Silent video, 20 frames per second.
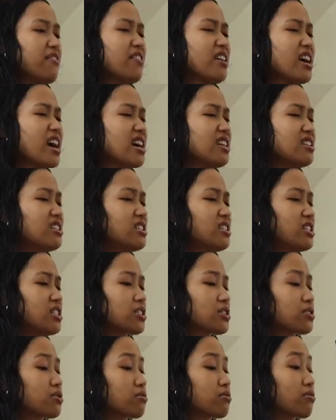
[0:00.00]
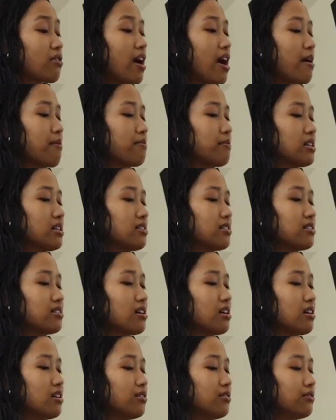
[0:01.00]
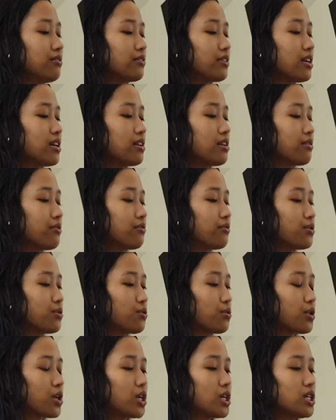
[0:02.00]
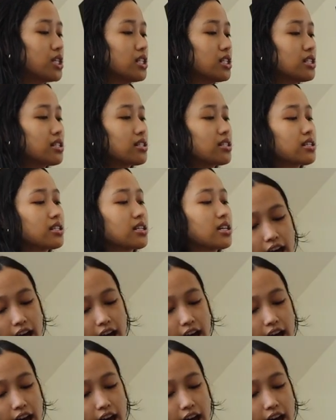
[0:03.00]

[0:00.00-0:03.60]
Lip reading: If I had to describe myself in a few words,